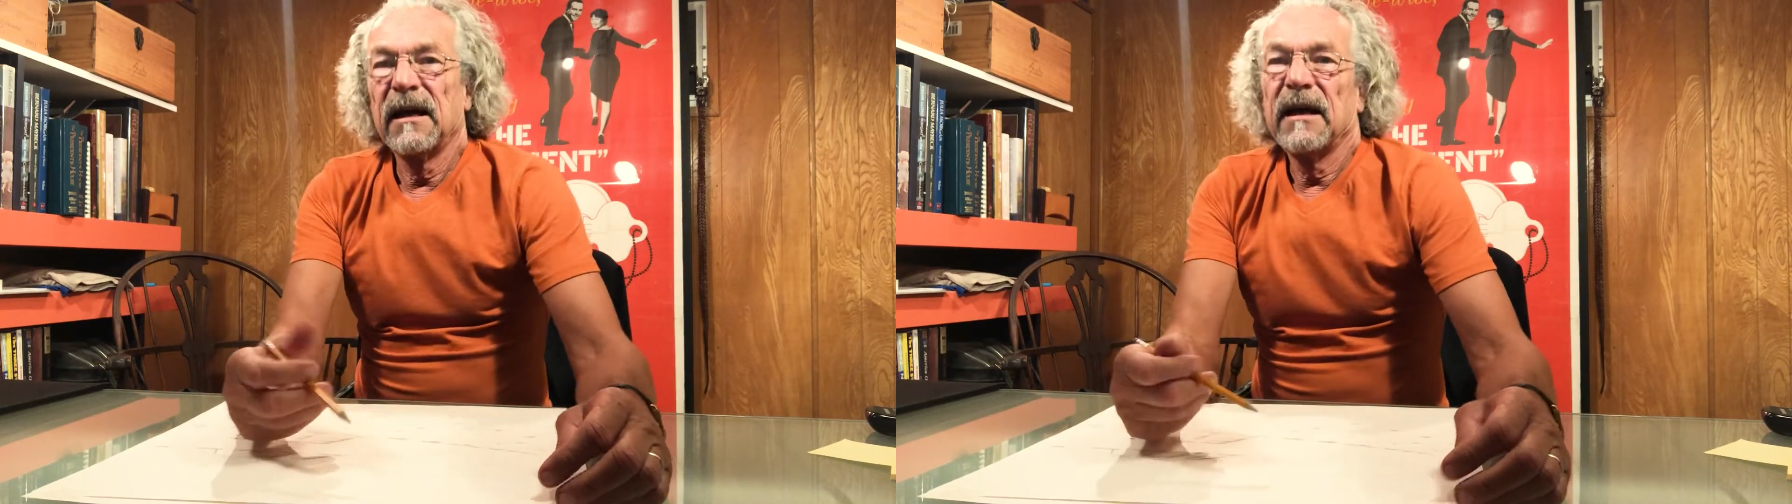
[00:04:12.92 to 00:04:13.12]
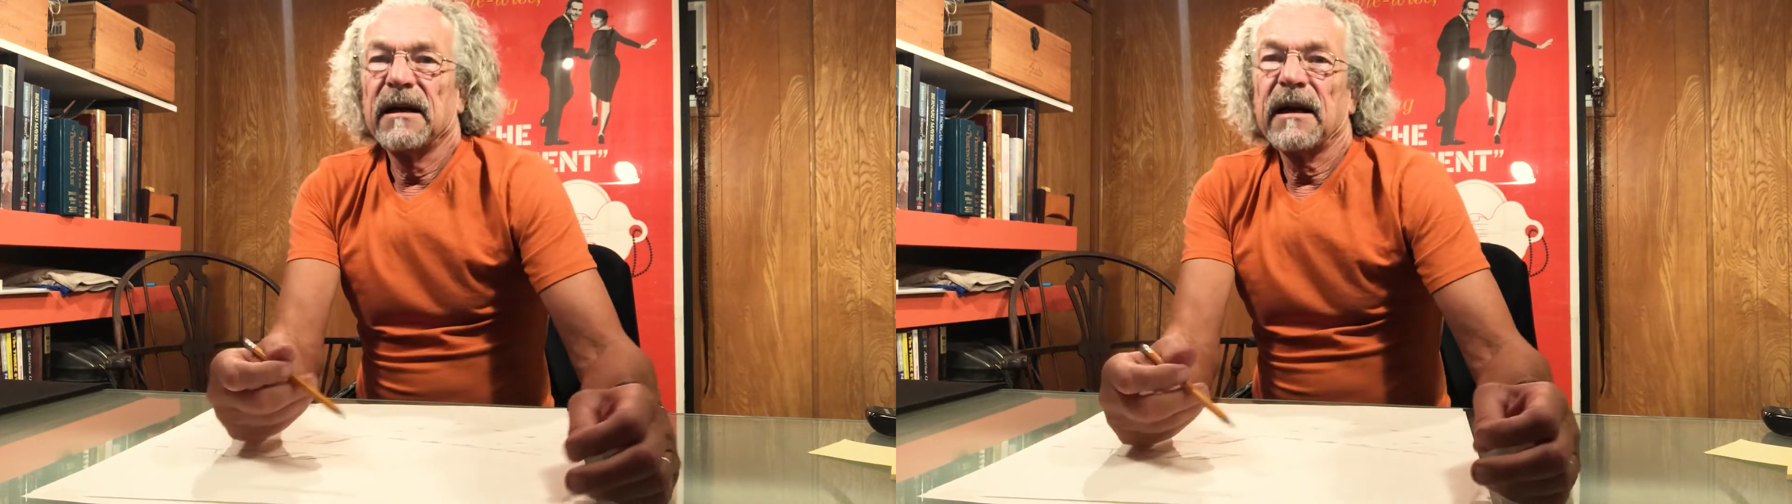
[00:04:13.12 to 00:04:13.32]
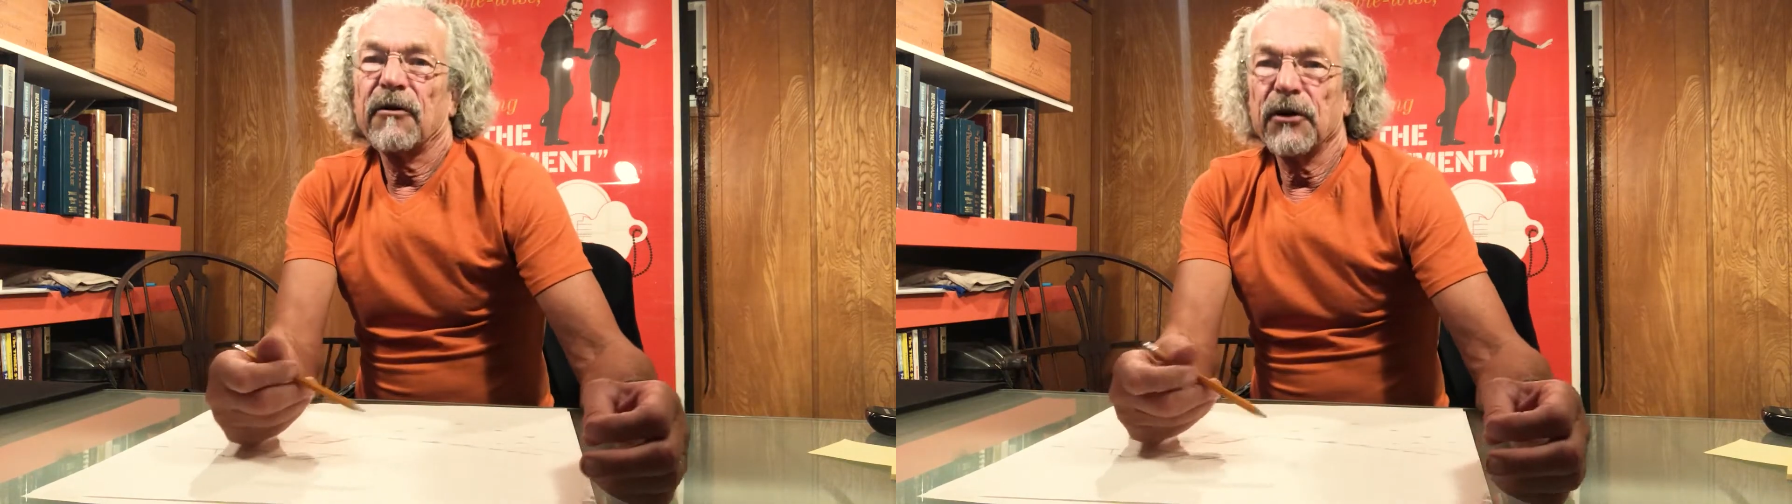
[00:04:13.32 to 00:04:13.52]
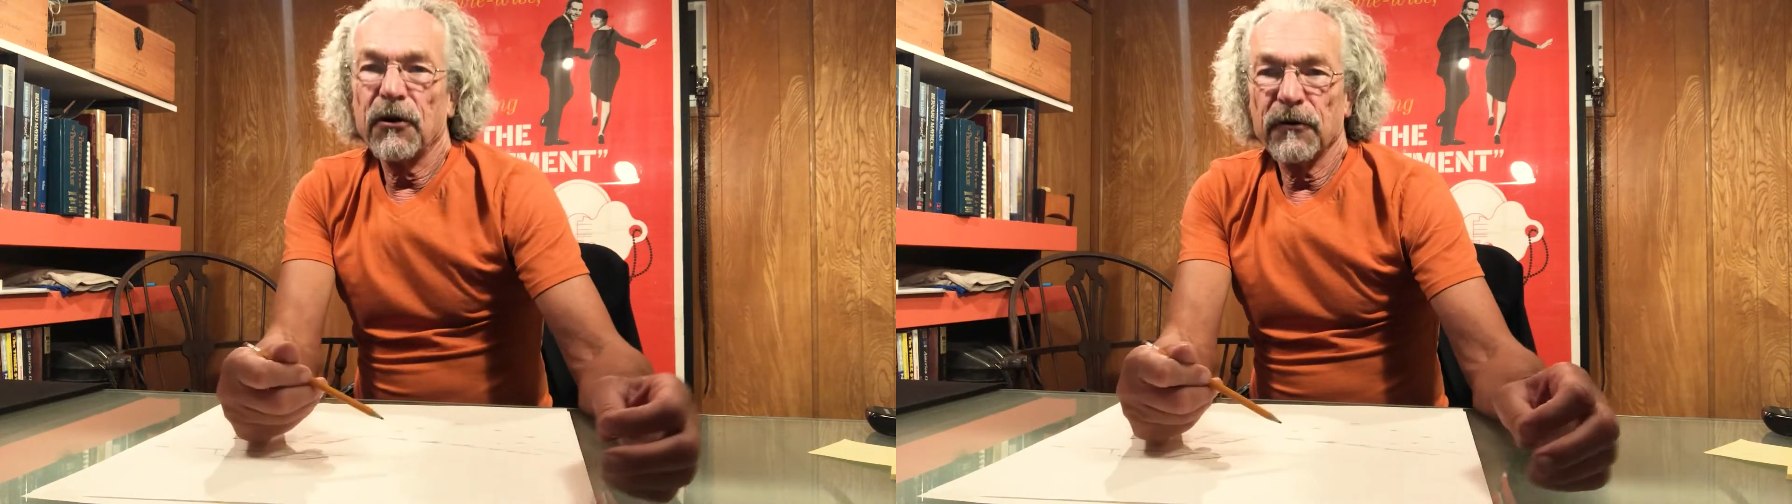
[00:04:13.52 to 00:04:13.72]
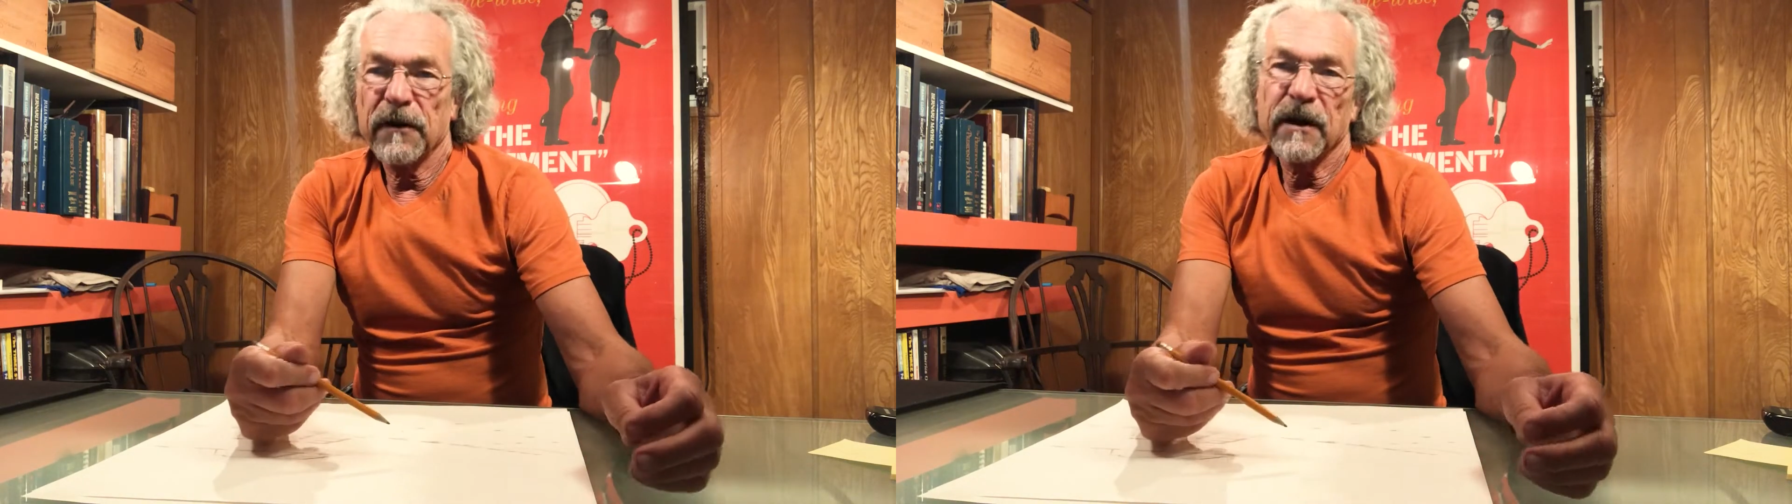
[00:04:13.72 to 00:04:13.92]
Now you know
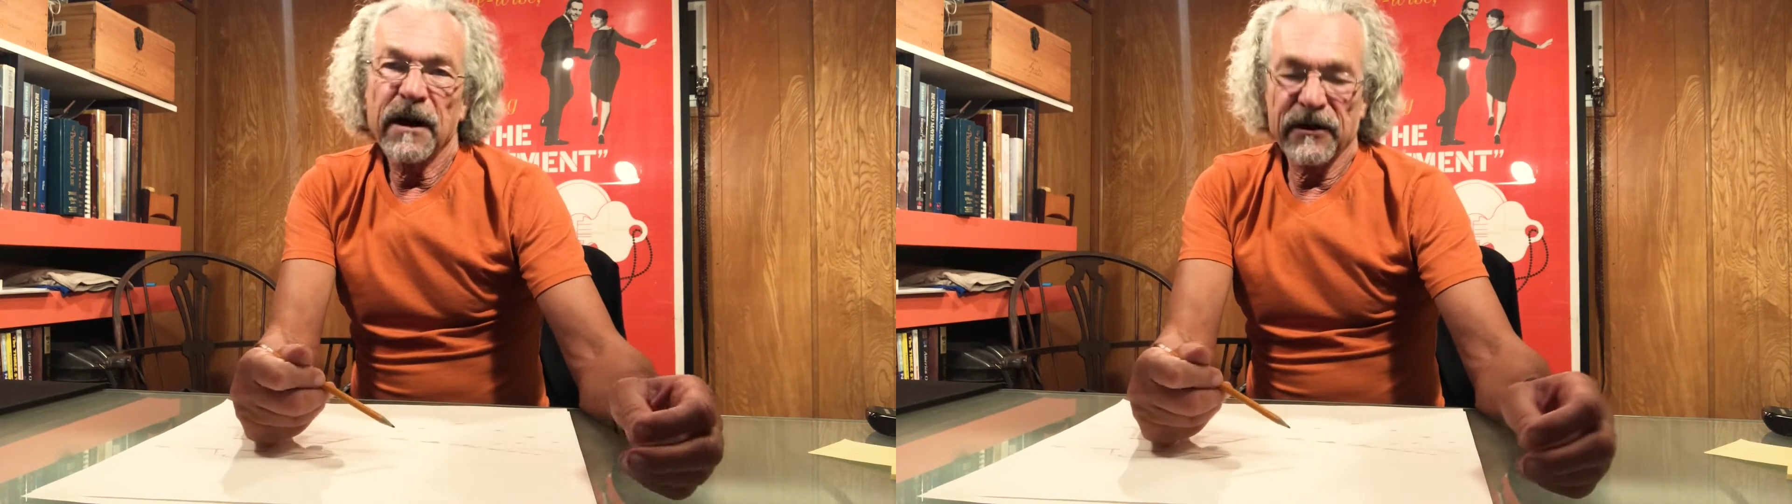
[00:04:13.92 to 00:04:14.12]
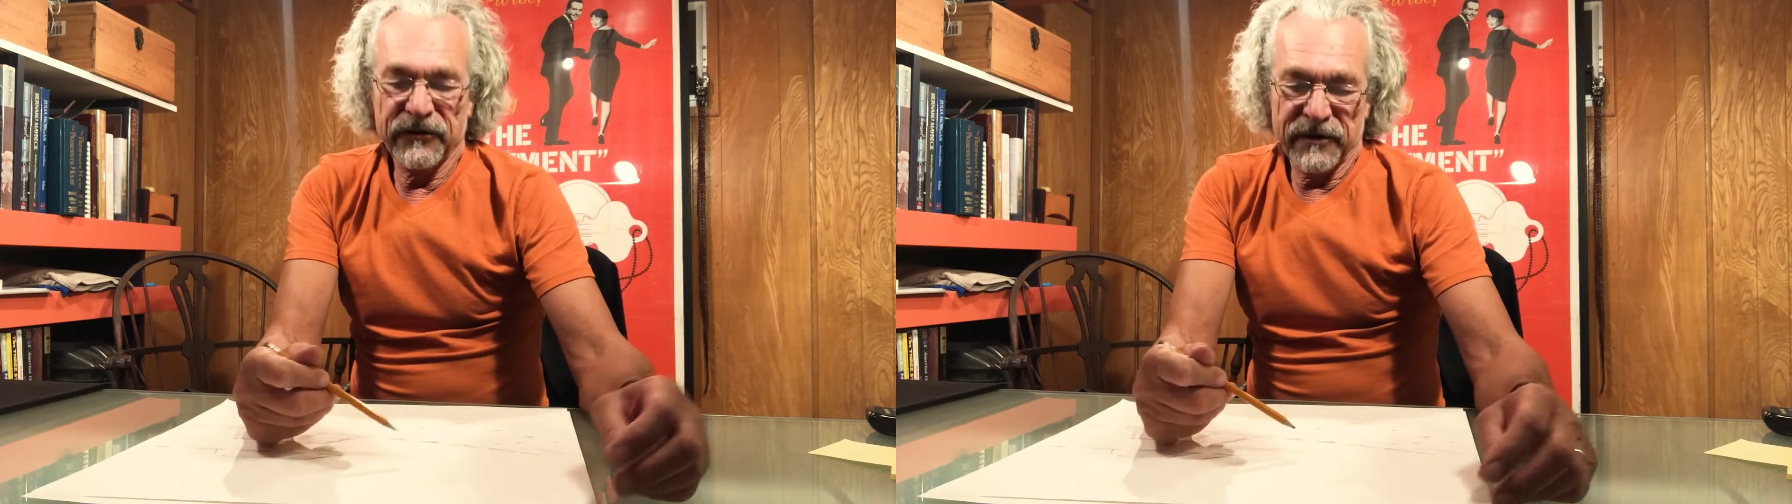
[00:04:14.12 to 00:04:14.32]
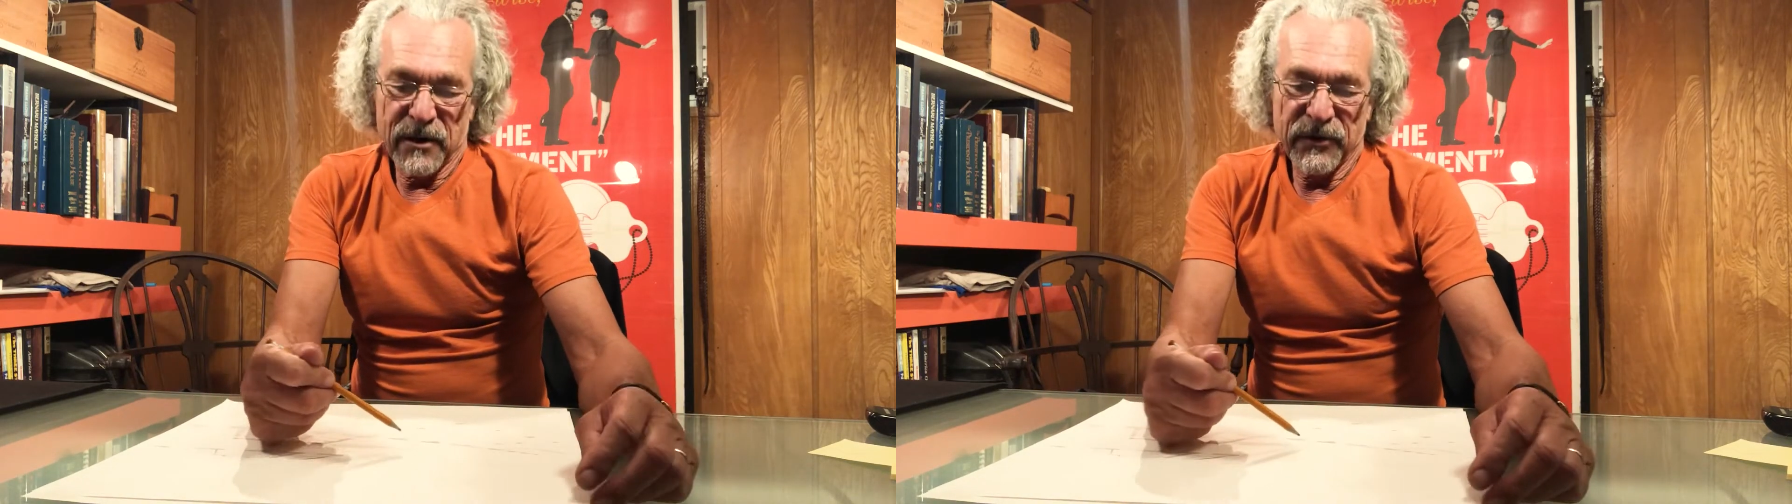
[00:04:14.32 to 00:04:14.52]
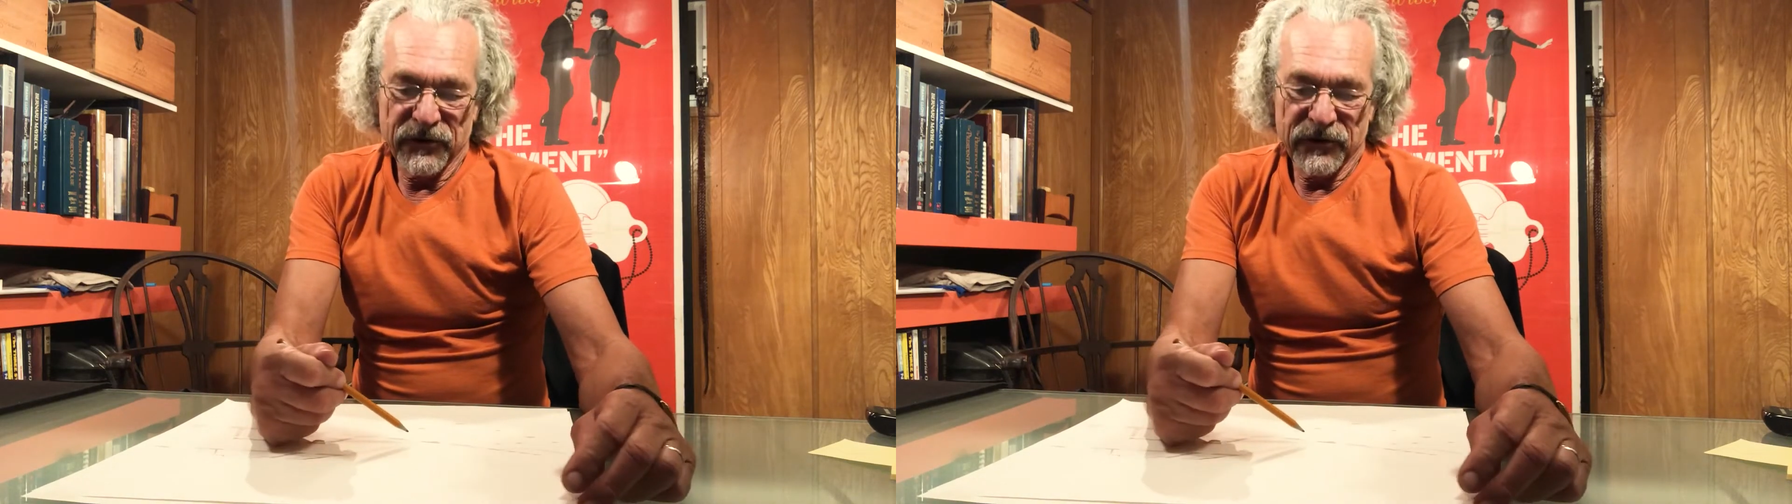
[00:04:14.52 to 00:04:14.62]
that the next step is